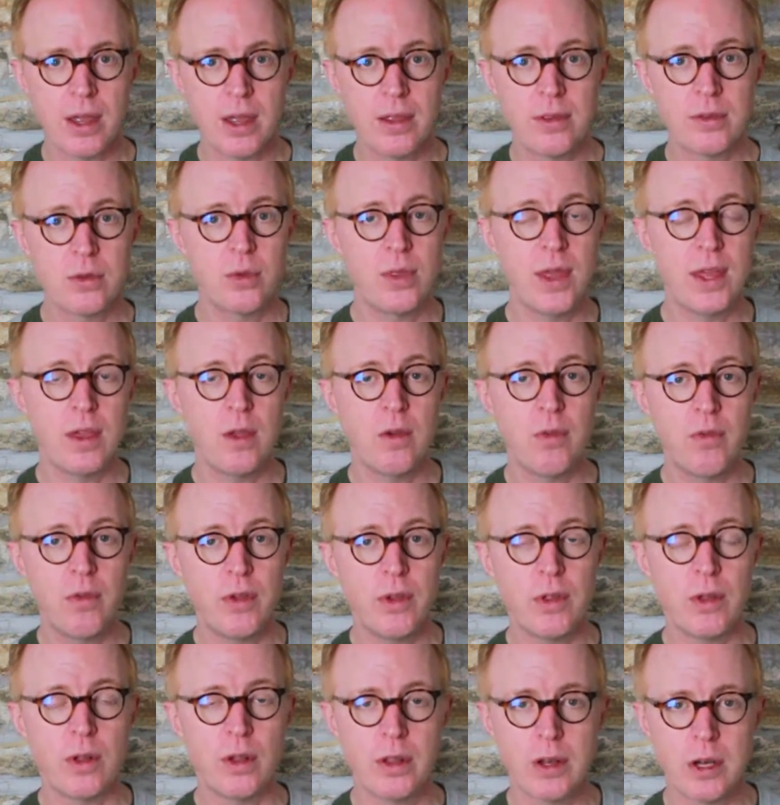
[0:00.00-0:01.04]
so that you
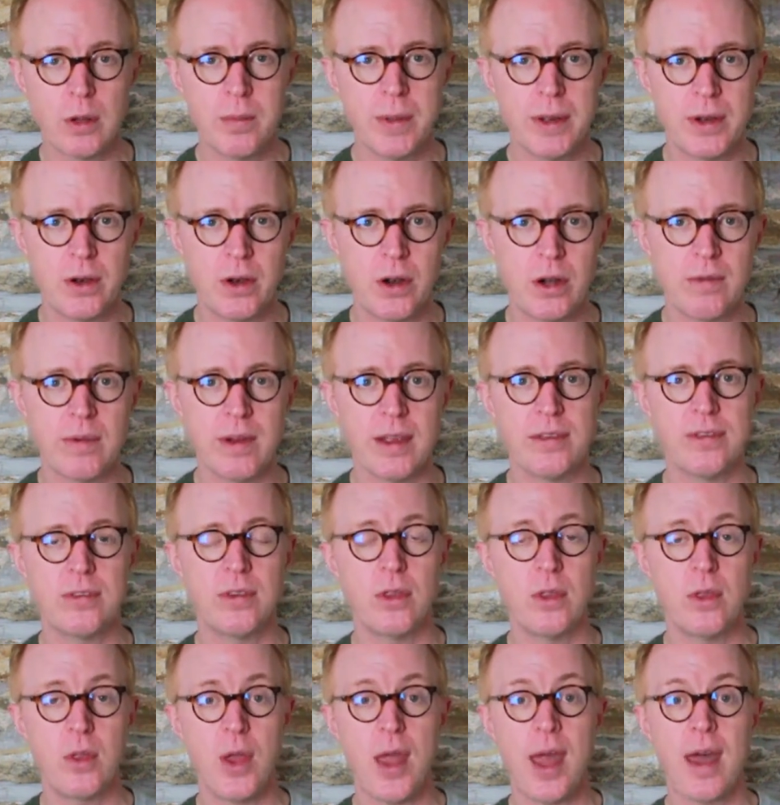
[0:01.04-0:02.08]
feel a little bit nervous, so that you